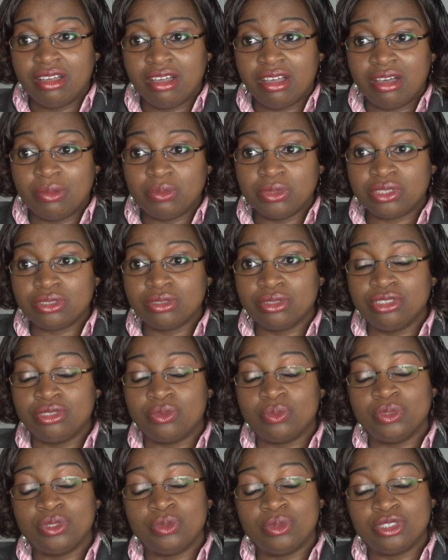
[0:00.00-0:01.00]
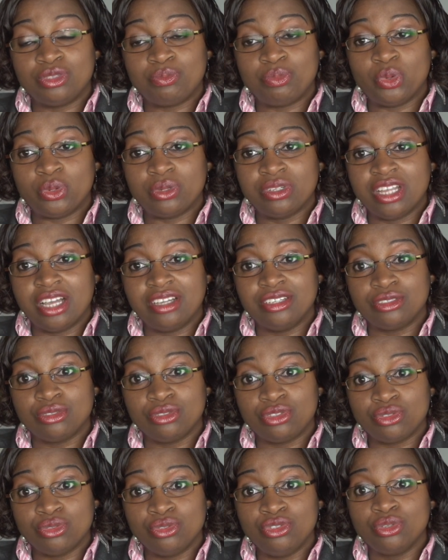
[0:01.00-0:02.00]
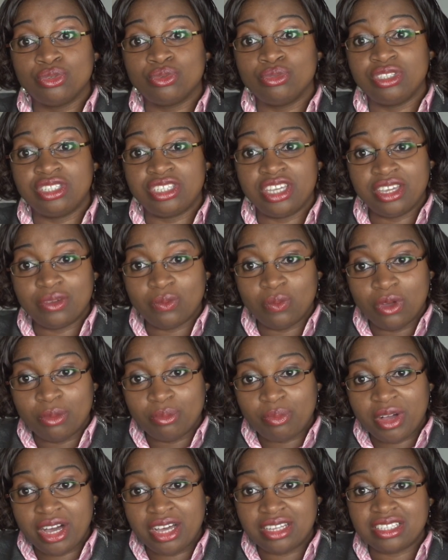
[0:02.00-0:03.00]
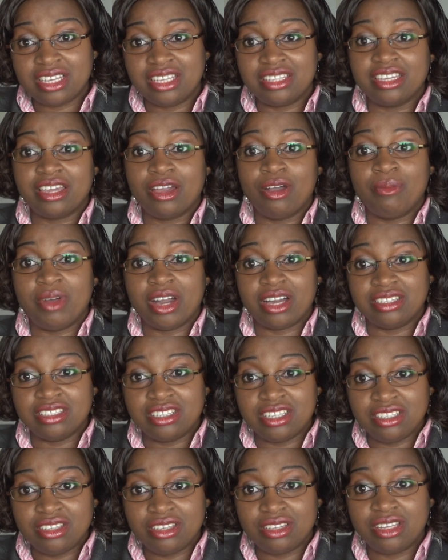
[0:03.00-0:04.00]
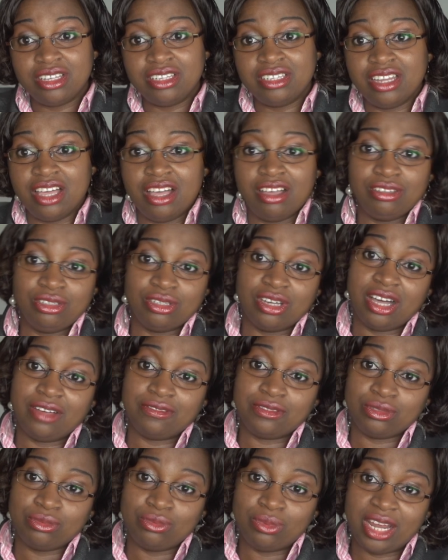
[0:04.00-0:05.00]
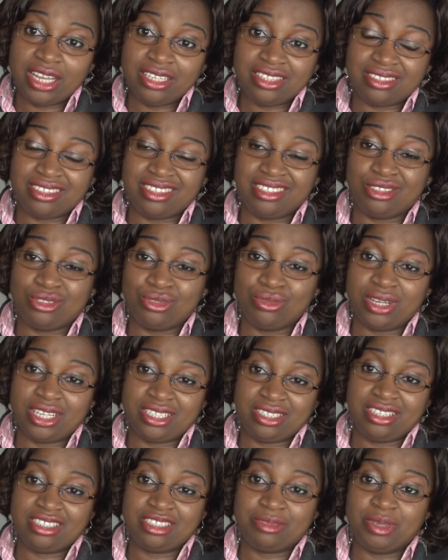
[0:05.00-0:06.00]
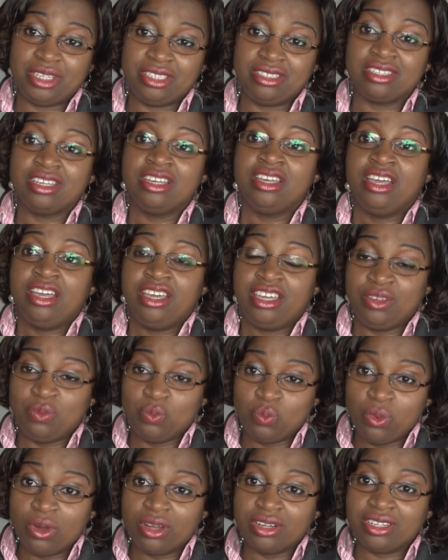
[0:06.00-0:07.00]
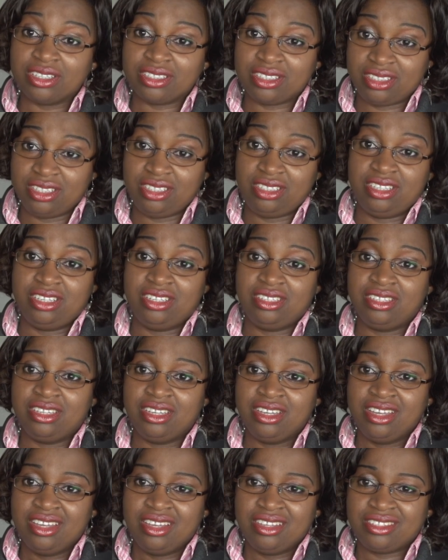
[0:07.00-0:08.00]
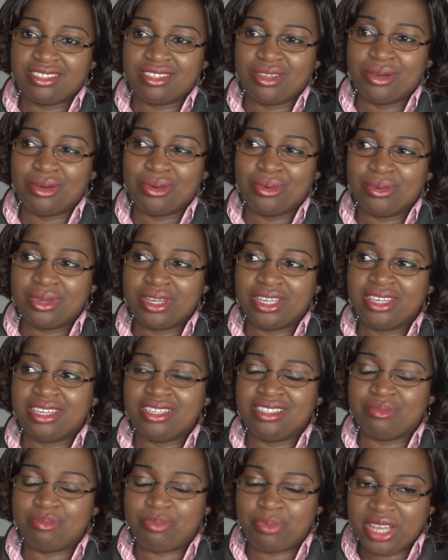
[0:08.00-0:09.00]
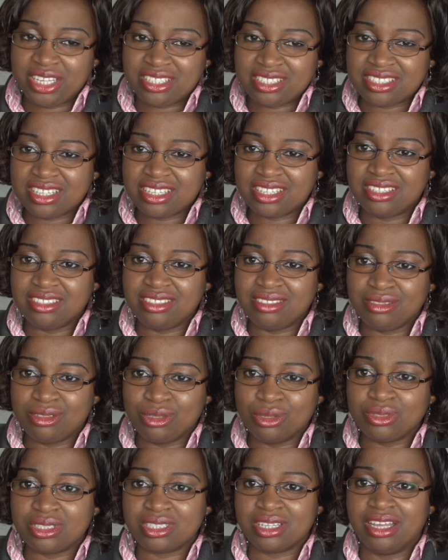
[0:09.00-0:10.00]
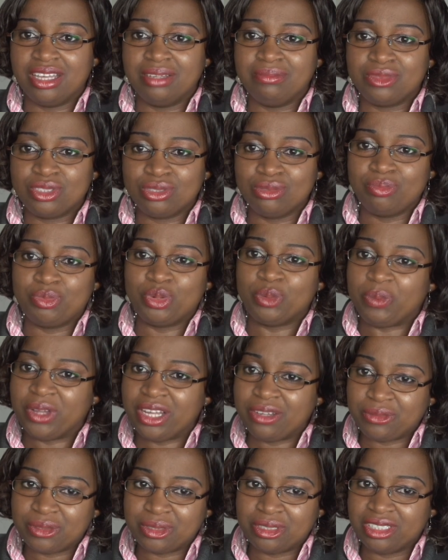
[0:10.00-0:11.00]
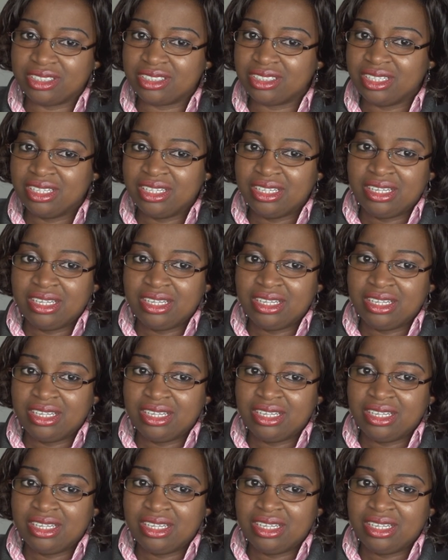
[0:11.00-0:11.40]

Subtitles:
I was told it was broken down into 2. You could take one part and then come back and take the other. Now you have to write the 2 assessments in one sitting. So it's best taking good time to prepare for it.